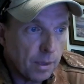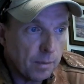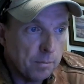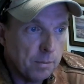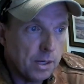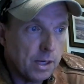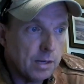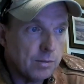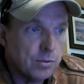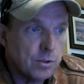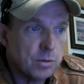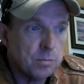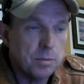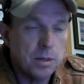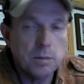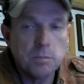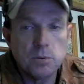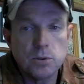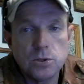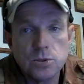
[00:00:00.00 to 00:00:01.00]
Many of their
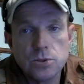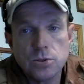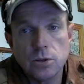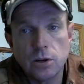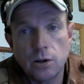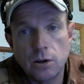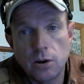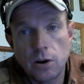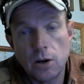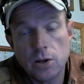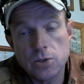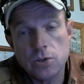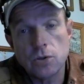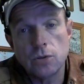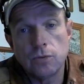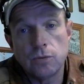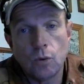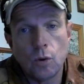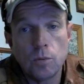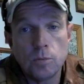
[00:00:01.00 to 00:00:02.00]
members are
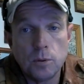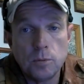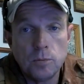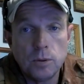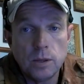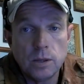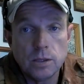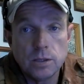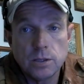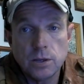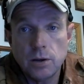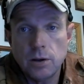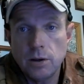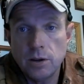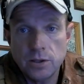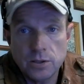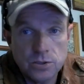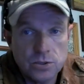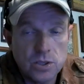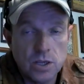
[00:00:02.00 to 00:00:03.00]
also former
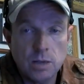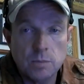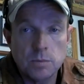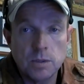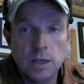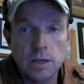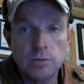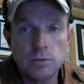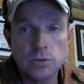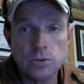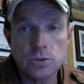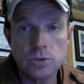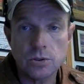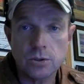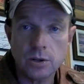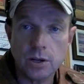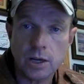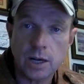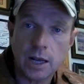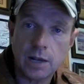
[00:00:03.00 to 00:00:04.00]
military on some level, so
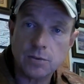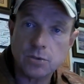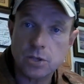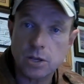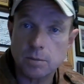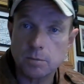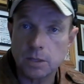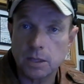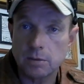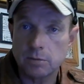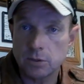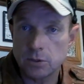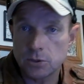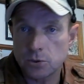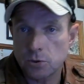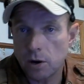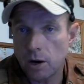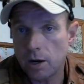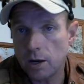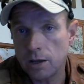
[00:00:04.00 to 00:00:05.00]
they're going to have some level of
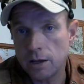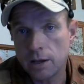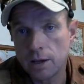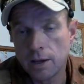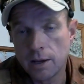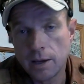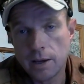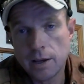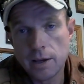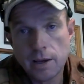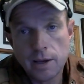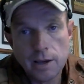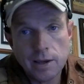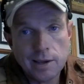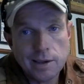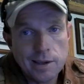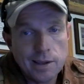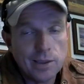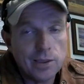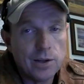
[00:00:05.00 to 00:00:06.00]
training.
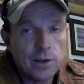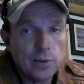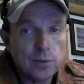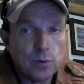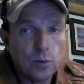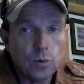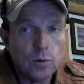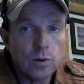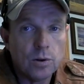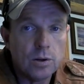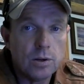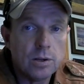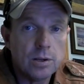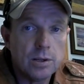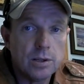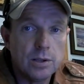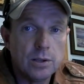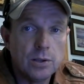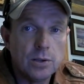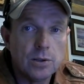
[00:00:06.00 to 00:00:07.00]
Therefore,
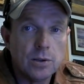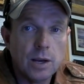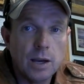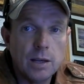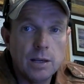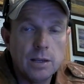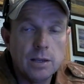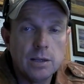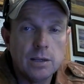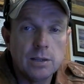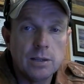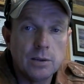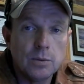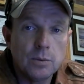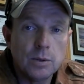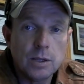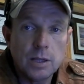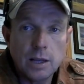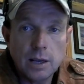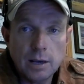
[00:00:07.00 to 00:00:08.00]
your idea that,
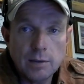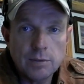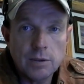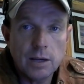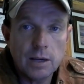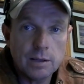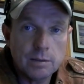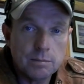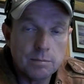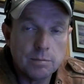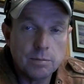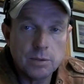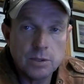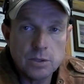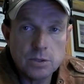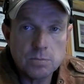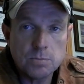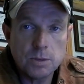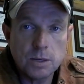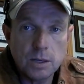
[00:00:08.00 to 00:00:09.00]
well, I've got
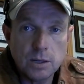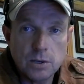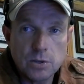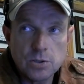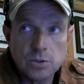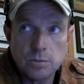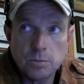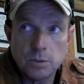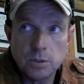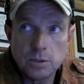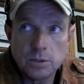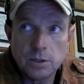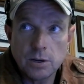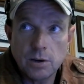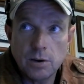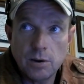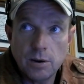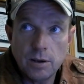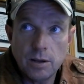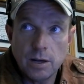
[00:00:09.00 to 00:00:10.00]
this many years in the
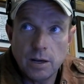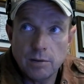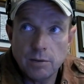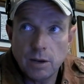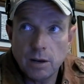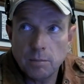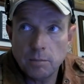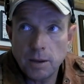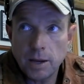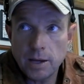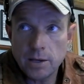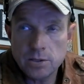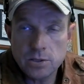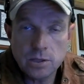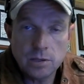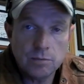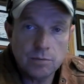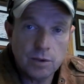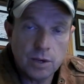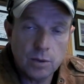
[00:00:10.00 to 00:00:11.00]
military and I've got a
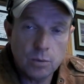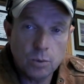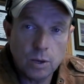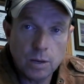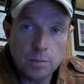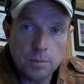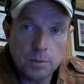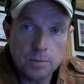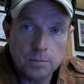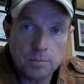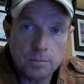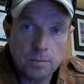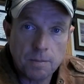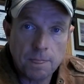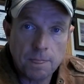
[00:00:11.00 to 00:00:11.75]
magazine-fed weapon